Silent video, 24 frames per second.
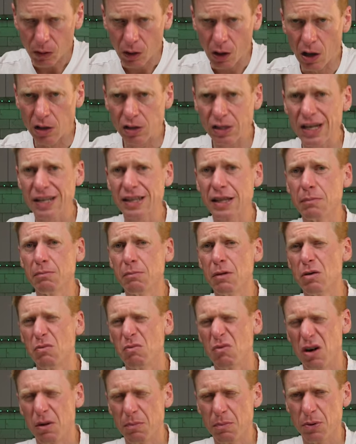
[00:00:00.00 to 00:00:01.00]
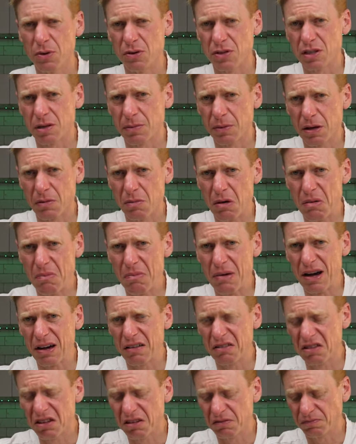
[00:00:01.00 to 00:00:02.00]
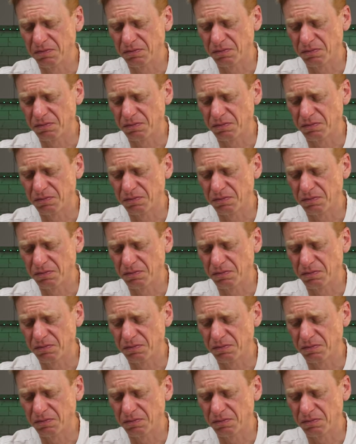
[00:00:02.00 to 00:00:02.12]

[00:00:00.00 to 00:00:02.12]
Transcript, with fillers: I just had that moment where I put something in my mouth